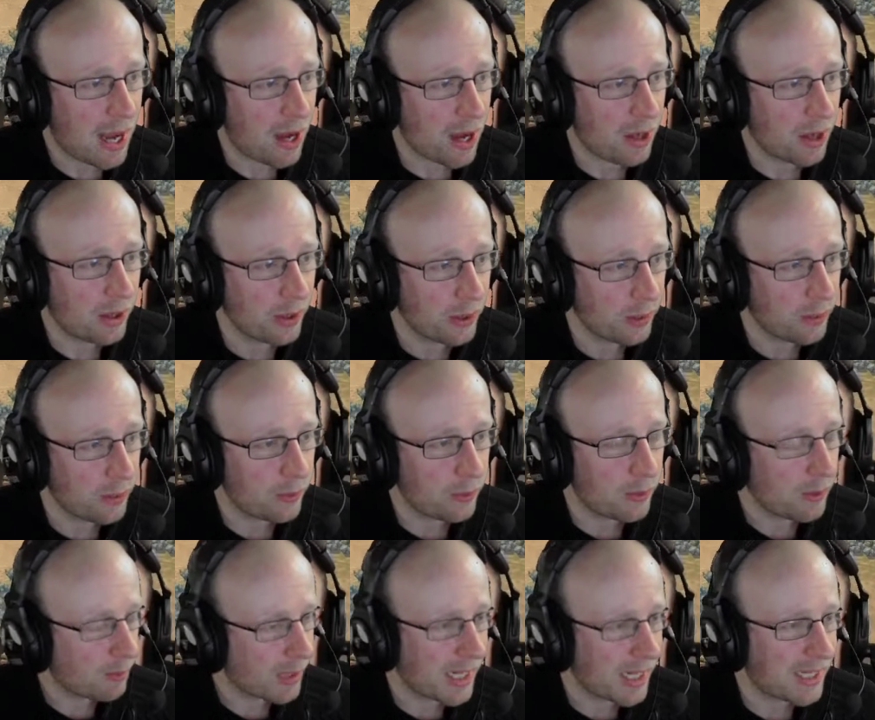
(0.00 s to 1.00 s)

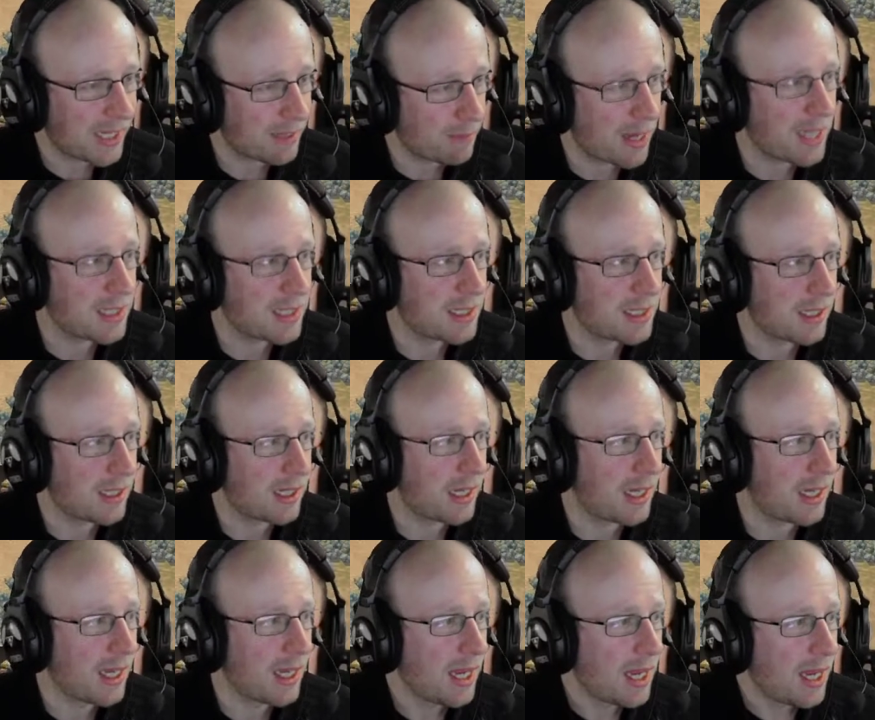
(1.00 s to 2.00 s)
who played
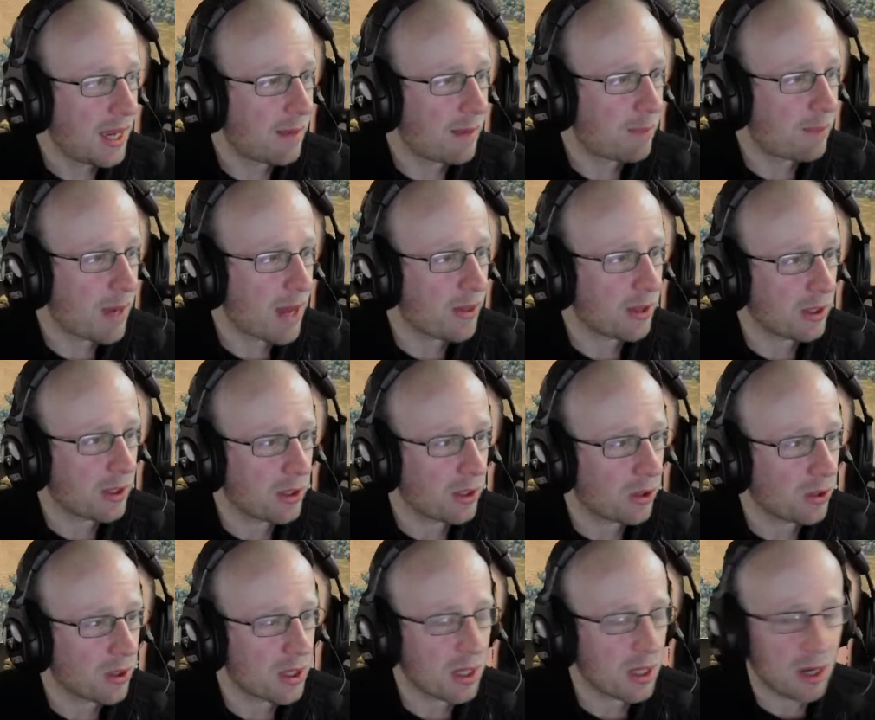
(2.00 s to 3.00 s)
amazingly. And by the
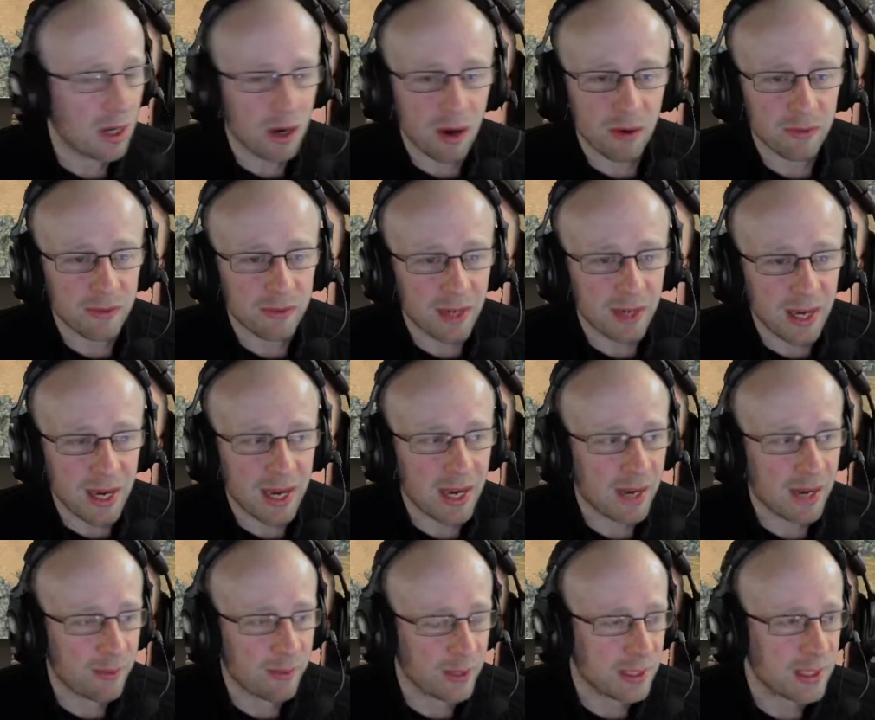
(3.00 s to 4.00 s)
look of
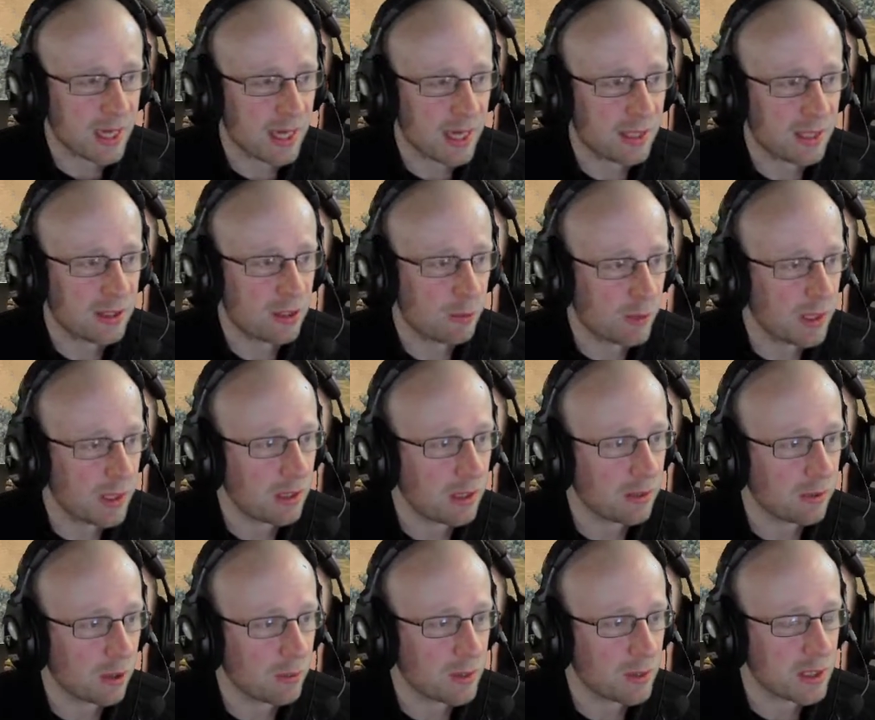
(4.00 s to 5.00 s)
how I said to beat the
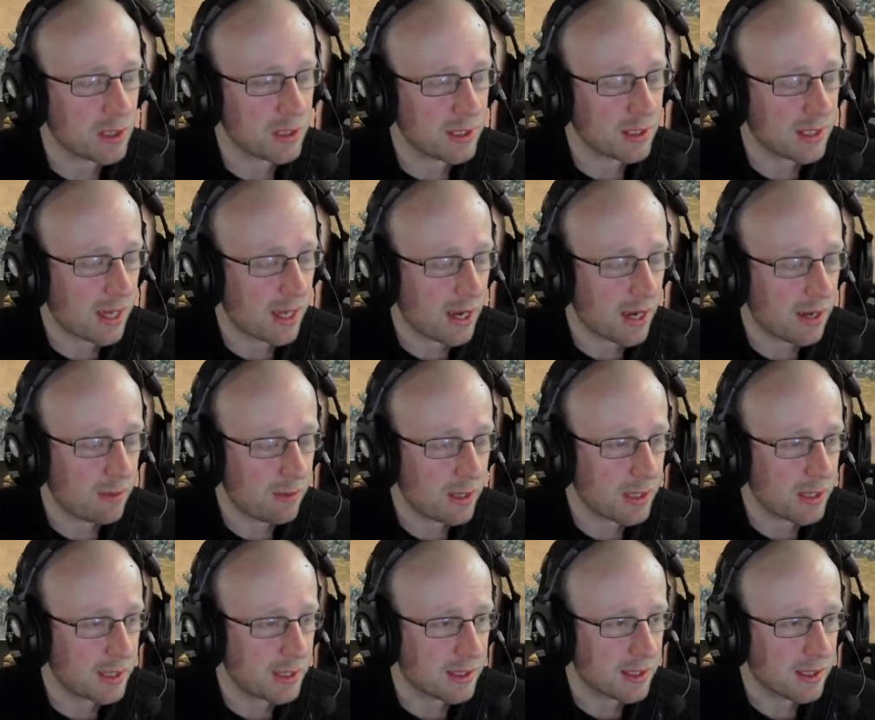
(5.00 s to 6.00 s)
Romans in this game,
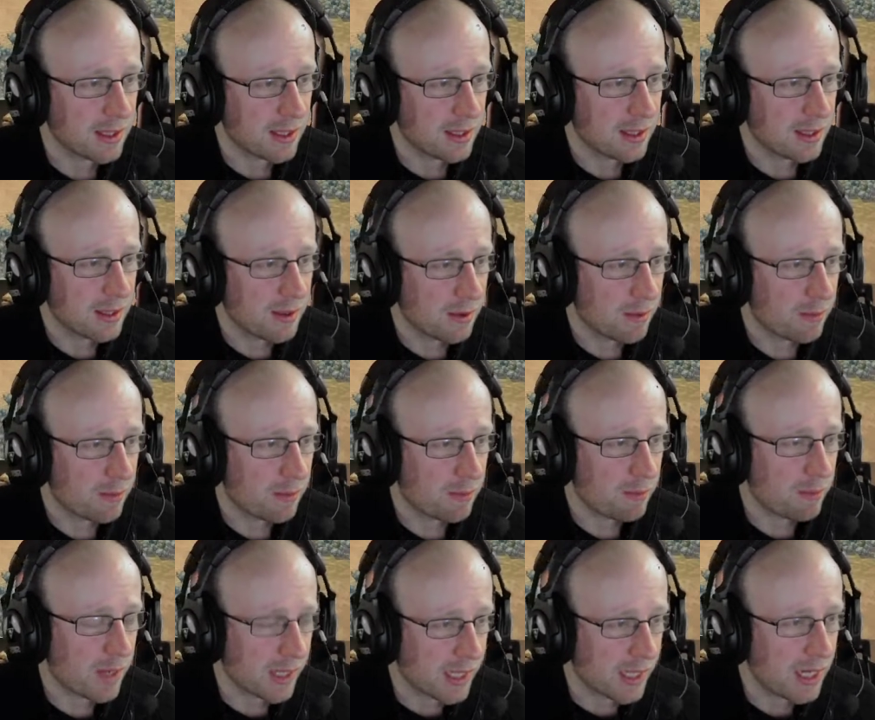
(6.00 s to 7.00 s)
it's
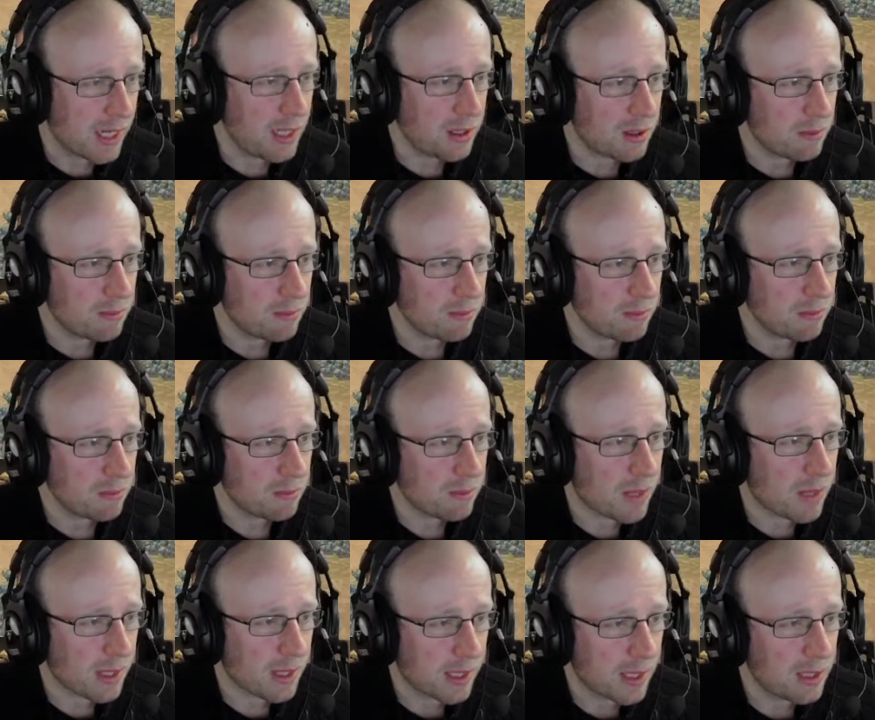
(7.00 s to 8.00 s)
my kingdom
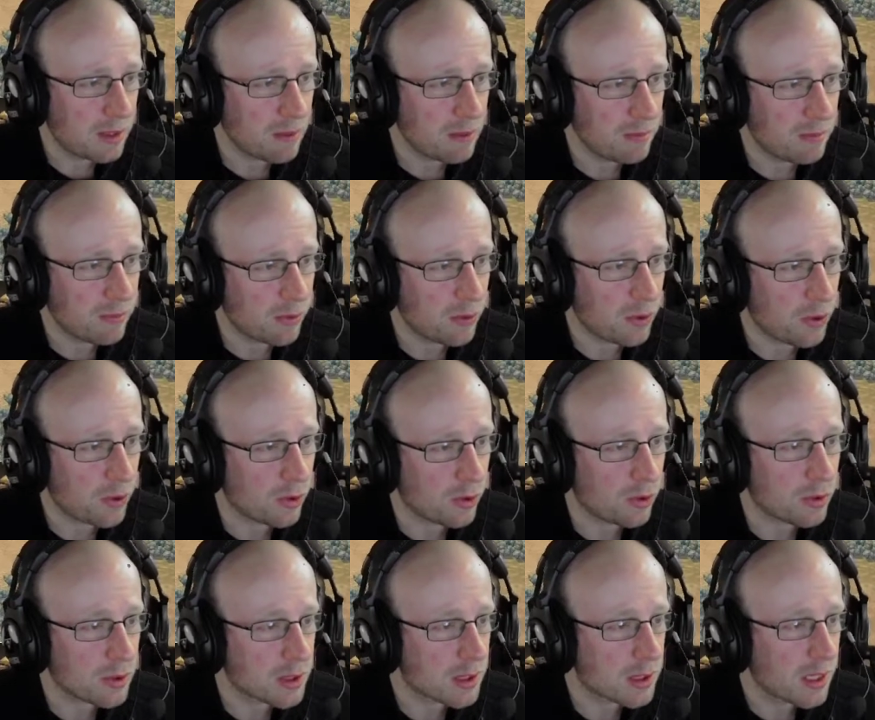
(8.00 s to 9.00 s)
for a
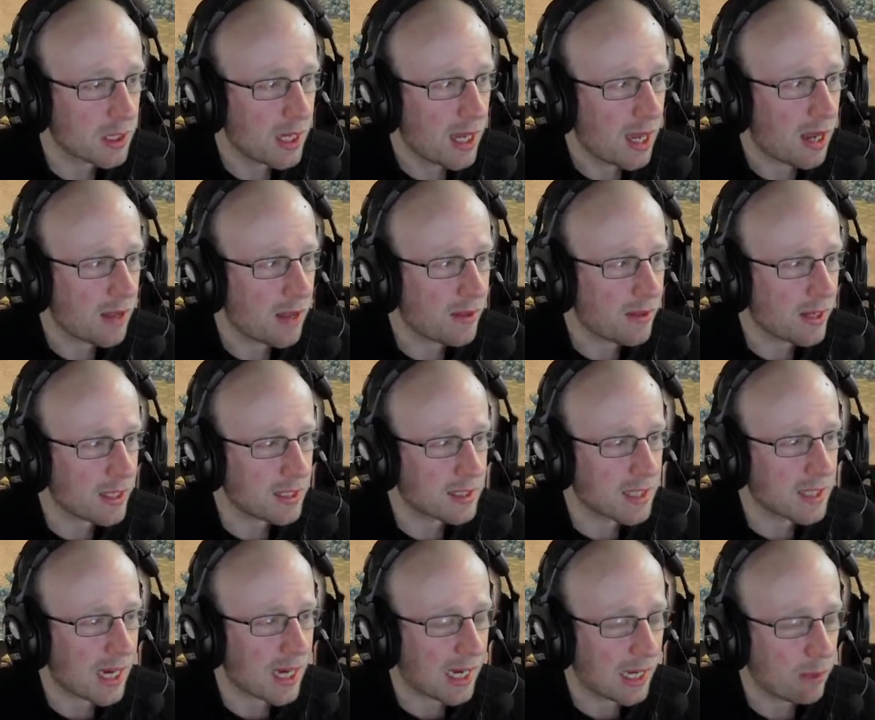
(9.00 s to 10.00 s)
horse. And that is
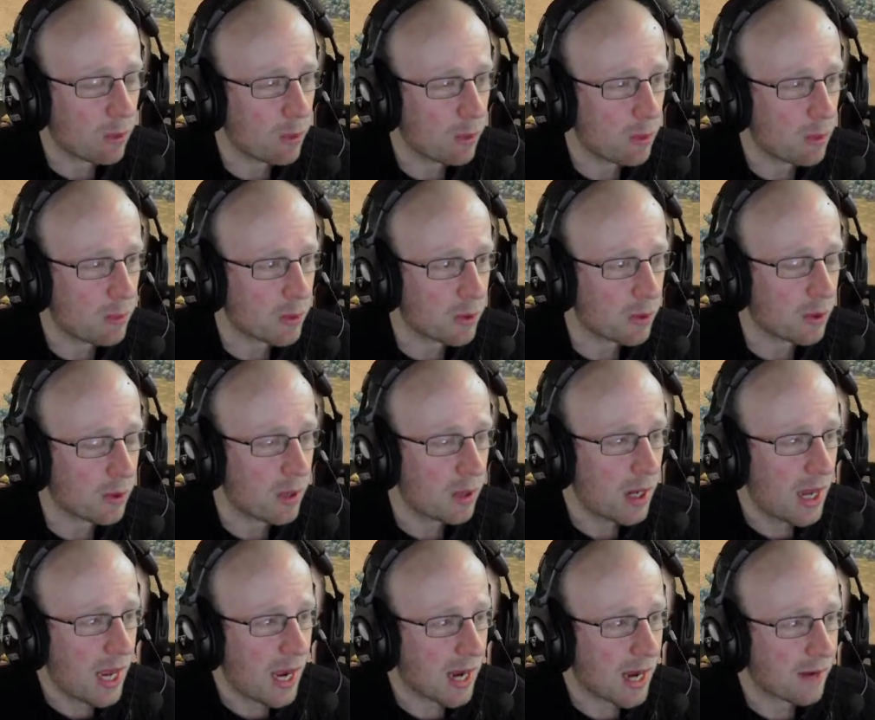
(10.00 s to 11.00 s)
exactly what we brought.
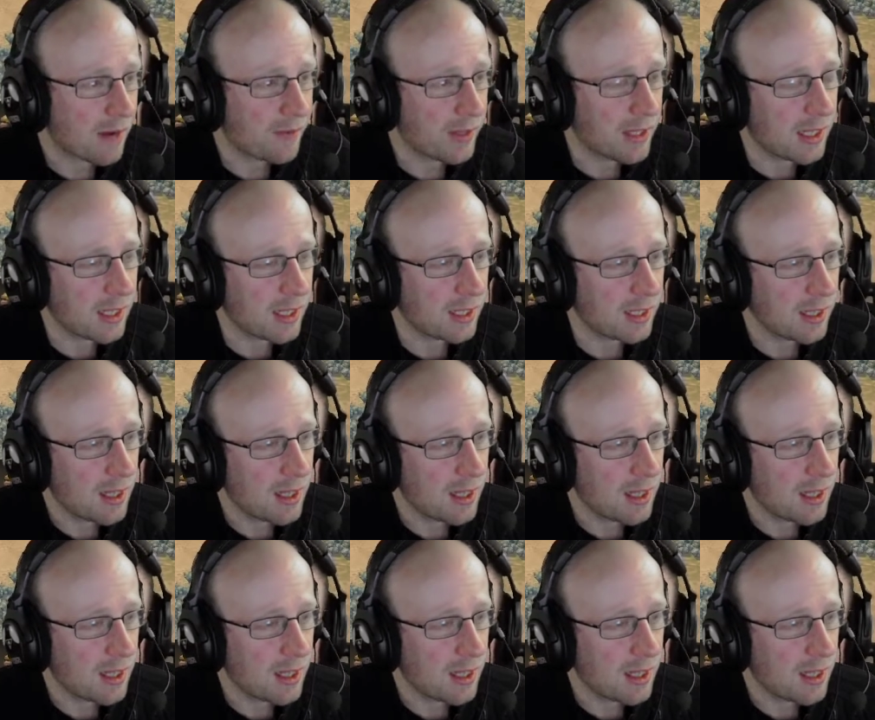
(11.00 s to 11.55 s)
And I think in